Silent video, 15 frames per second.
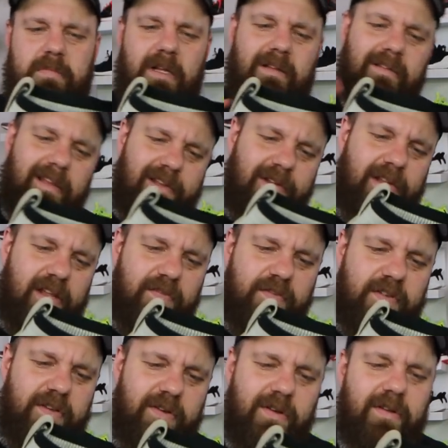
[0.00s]
a little
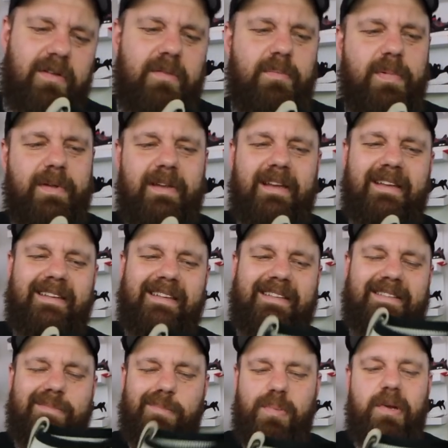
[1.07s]
iffy on, but it
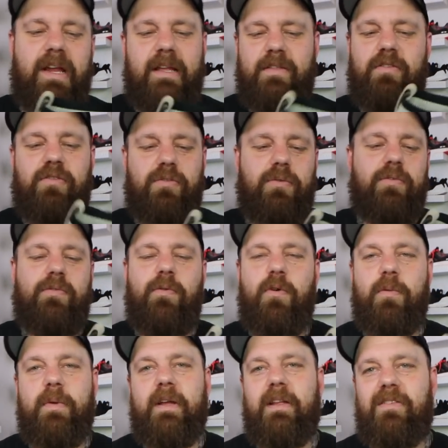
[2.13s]
doesn't break the shoe
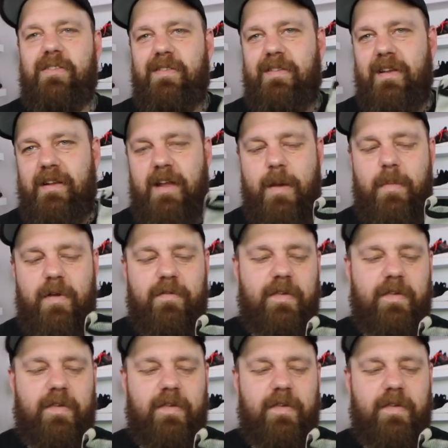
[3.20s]
for me. It's just like not my